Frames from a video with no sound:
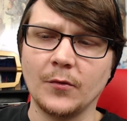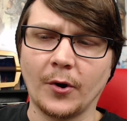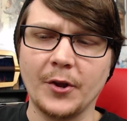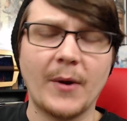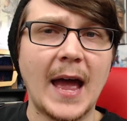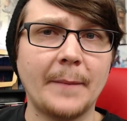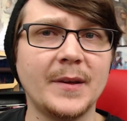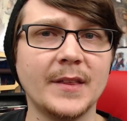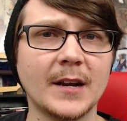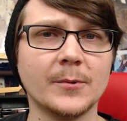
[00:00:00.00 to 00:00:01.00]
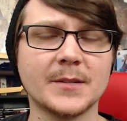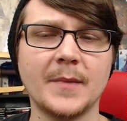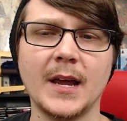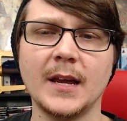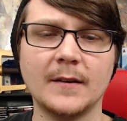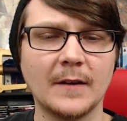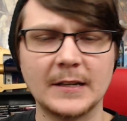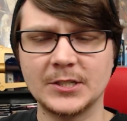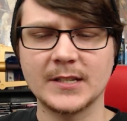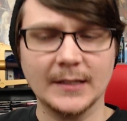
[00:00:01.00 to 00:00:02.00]
Are you happy that it was made?
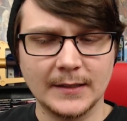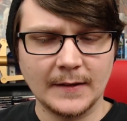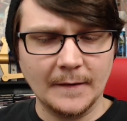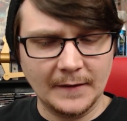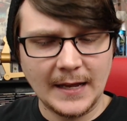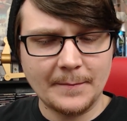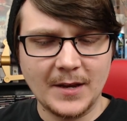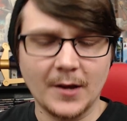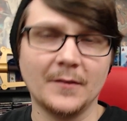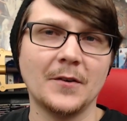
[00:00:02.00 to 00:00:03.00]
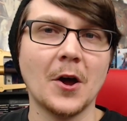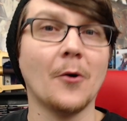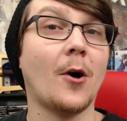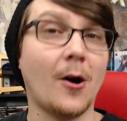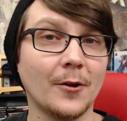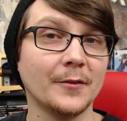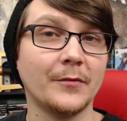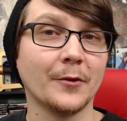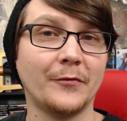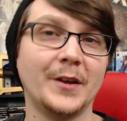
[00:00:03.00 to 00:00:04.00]
Just l- let me know all of
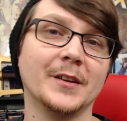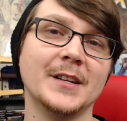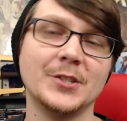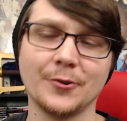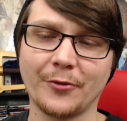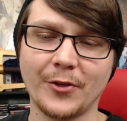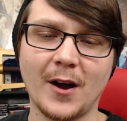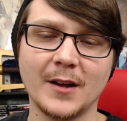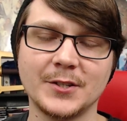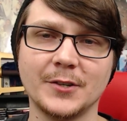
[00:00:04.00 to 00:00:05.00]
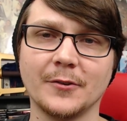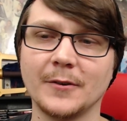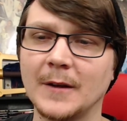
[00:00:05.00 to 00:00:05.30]
your feelings, your thoughts, your